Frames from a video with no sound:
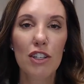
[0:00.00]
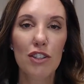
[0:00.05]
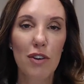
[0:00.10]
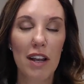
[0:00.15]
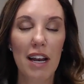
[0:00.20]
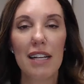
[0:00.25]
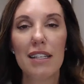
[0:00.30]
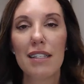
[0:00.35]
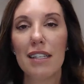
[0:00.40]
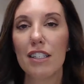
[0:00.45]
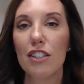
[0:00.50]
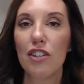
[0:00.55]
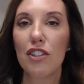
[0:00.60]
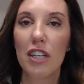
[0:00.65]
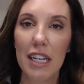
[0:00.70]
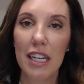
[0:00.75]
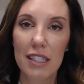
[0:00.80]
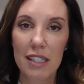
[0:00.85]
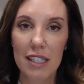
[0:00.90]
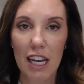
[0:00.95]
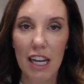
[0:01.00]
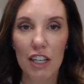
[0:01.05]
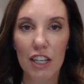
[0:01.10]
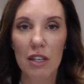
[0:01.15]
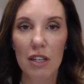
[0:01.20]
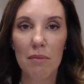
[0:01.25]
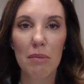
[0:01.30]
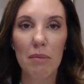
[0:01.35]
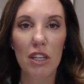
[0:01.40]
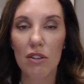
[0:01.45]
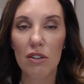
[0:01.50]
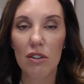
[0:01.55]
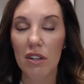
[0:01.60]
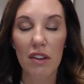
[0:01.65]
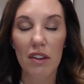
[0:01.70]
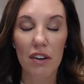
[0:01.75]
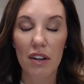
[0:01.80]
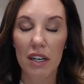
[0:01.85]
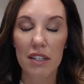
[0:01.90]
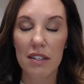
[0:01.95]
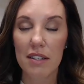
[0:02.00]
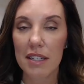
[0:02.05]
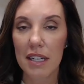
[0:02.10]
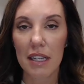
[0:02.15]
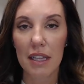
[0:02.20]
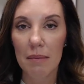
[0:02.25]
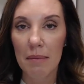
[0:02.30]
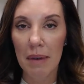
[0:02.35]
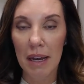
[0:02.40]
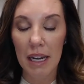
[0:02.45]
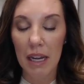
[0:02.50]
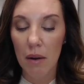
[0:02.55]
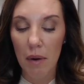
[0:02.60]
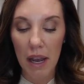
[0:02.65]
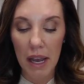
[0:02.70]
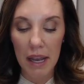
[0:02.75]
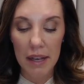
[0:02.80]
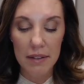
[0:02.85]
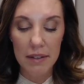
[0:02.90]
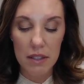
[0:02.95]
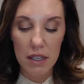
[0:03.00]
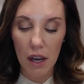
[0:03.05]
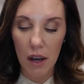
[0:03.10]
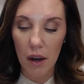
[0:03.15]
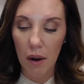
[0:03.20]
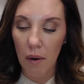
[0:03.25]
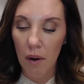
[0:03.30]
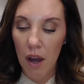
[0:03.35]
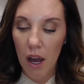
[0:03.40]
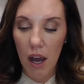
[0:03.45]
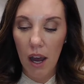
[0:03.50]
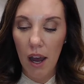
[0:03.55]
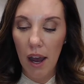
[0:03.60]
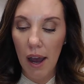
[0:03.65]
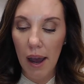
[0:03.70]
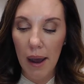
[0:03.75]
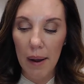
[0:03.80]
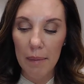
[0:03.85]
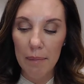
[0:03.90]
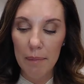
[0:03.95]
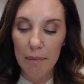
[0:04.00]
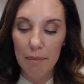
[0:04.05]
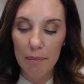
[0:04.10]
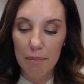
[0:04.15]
Try not to let your kids touch them, but usually they're going to steal them anyway. So, at